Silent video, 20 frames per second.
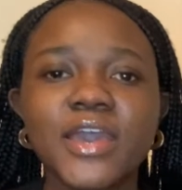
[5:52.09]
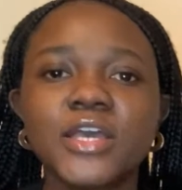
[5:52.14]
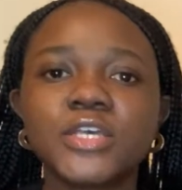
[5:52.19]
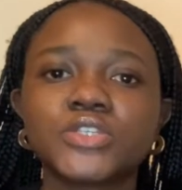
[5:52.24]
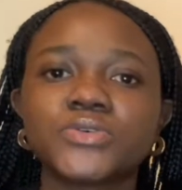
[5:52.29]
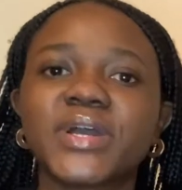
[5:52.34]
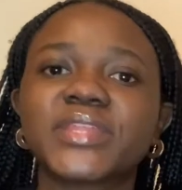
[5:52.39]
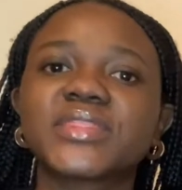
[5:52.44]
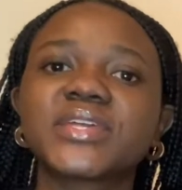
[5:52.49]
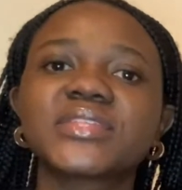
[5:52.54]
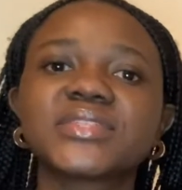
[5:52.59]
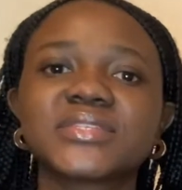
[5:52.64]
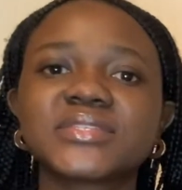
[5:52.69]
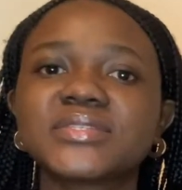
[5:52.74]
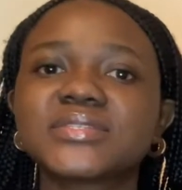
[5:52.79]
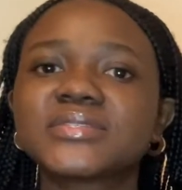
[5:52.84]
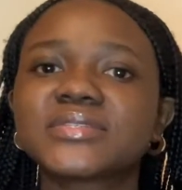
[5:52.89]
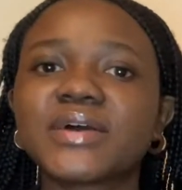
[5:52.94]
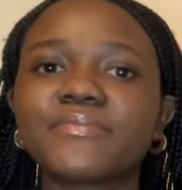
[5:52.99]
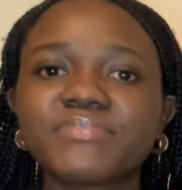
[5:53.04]
So I think this
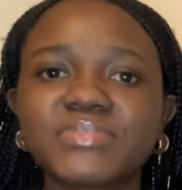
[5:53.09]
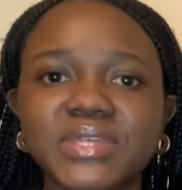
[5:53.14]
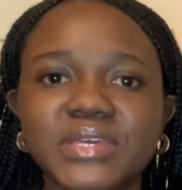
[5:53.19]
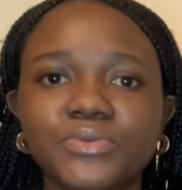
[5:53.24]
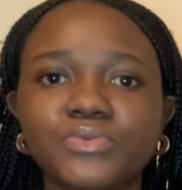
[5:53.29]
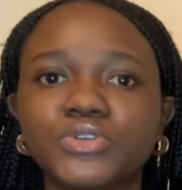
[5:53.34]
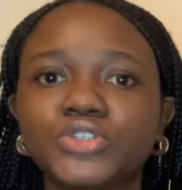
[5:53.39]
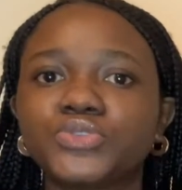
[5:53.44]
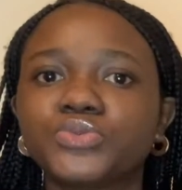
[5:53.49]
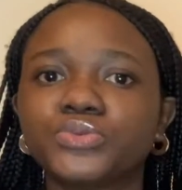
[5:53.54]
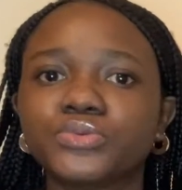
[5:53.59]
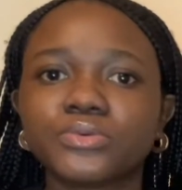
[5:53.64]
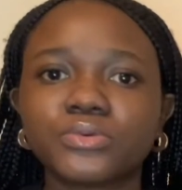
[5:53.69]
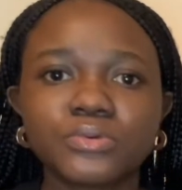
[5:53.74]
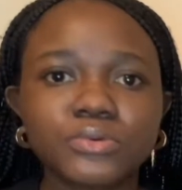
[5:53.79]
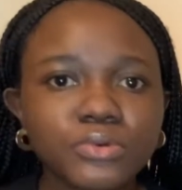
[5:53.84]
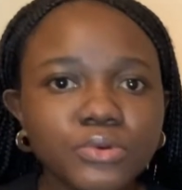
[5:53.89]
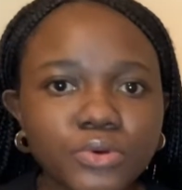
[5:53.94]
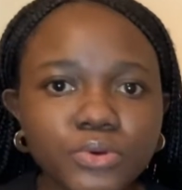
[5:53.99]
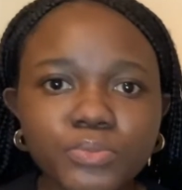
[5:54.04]
is something which
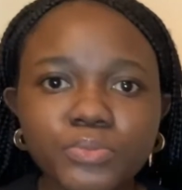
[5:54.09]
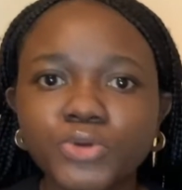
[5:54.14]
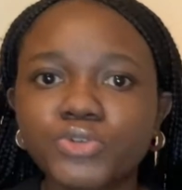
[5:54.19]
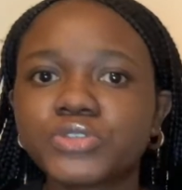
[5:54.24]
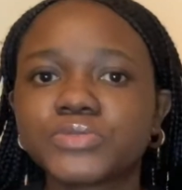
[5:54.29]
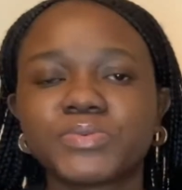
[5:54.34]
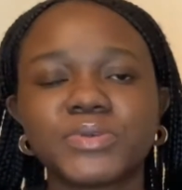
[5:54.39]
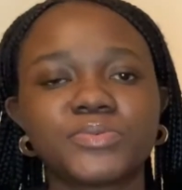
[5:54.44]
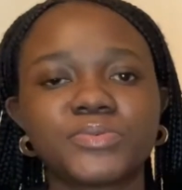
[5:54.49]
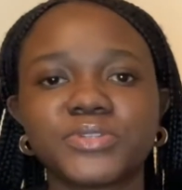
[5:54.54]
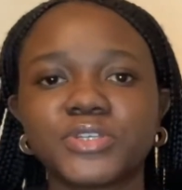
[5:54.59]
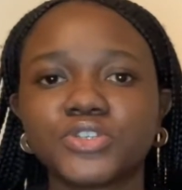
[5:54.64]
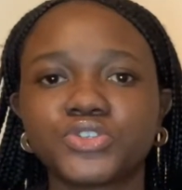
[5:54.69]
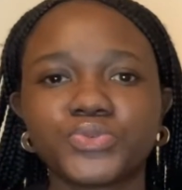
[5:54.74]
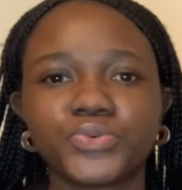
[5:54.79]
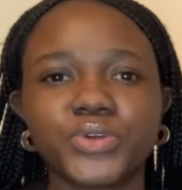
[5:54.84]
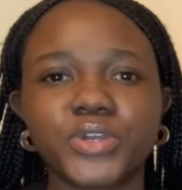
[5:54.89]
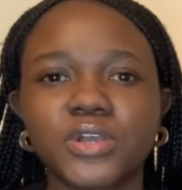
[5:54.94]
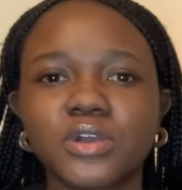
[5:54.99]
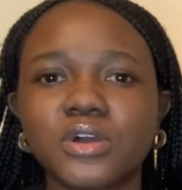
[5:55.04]
most people need
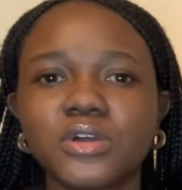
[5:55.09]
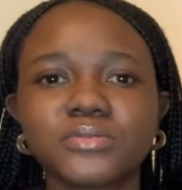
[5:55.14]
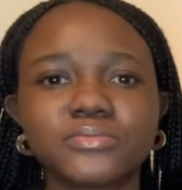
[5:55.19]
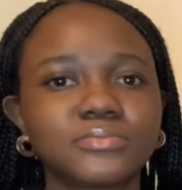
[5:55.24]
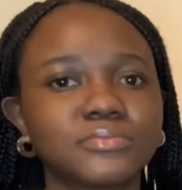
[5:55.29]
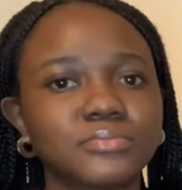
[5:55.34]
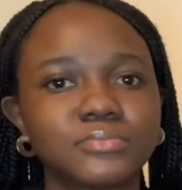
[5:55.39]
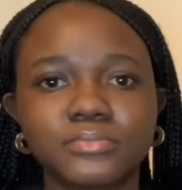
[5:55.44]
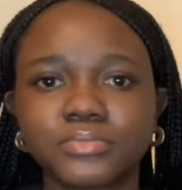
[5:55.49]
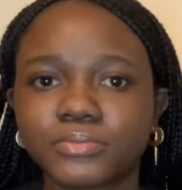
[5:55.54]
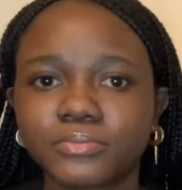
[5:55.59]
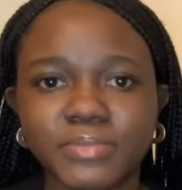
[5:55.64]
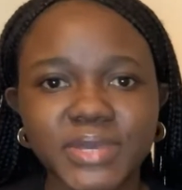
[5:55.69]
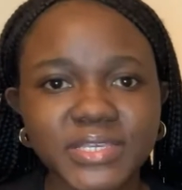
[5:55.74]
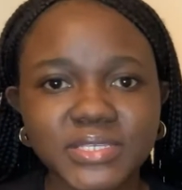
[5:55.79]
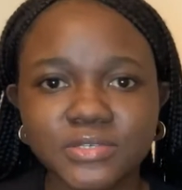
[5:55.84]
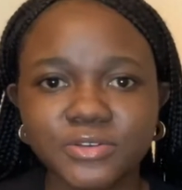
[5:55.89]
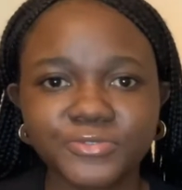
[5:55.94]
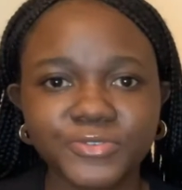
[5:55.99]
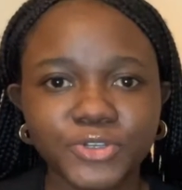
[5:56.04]
to work on,
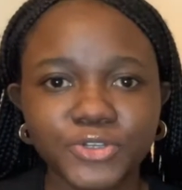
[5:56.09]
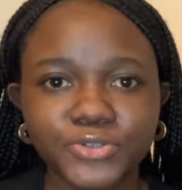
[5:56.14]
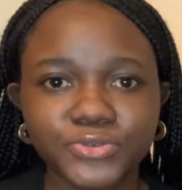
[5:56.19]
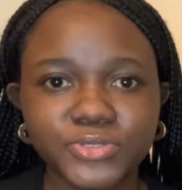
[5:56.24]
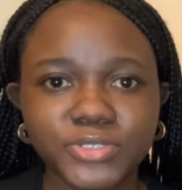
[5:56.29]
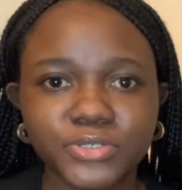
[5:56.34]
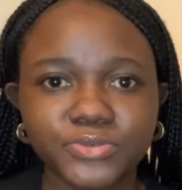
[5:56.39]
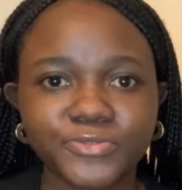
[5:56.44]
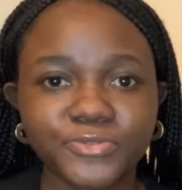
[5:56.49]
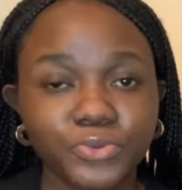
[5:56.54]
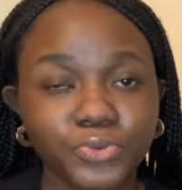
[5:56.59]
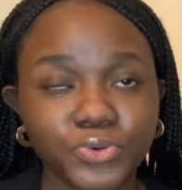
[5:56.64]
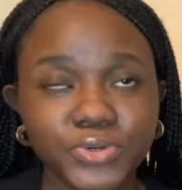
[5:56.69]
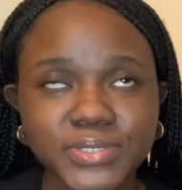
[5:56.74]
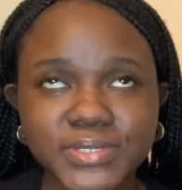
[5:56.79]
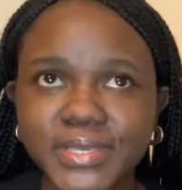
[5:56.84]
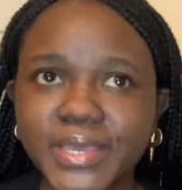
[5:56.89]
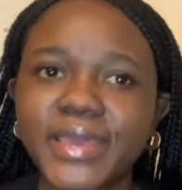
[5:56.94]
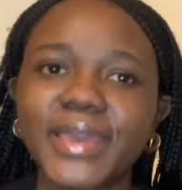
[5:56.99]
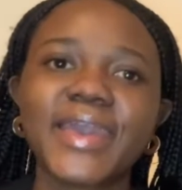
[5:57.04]
myself included, of
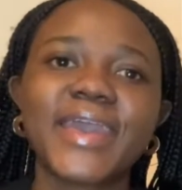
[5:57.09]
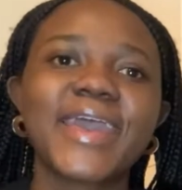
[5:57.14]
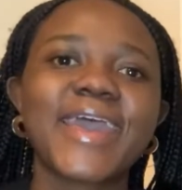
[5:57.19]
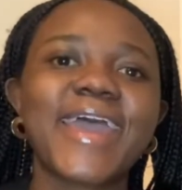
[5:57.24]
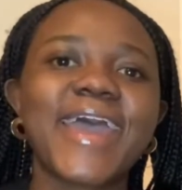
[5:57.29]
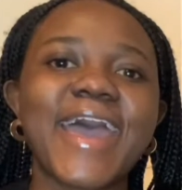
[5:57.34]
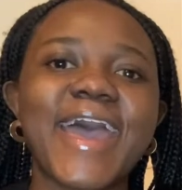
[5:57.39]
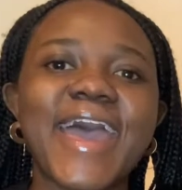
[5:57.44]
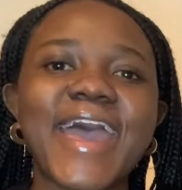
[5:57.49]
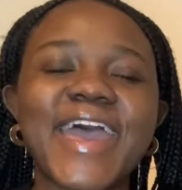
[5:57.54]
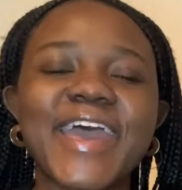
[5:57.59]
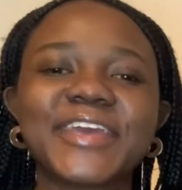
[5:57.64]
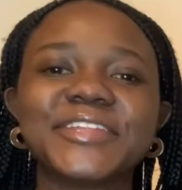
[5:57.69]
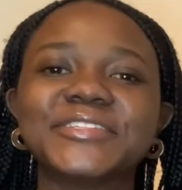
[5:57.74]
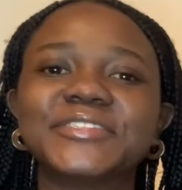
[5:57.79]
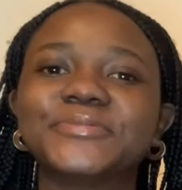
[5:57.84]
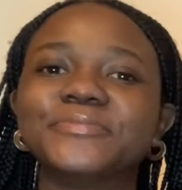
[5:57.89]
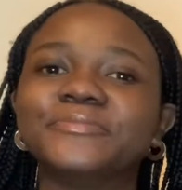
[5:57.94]
course. And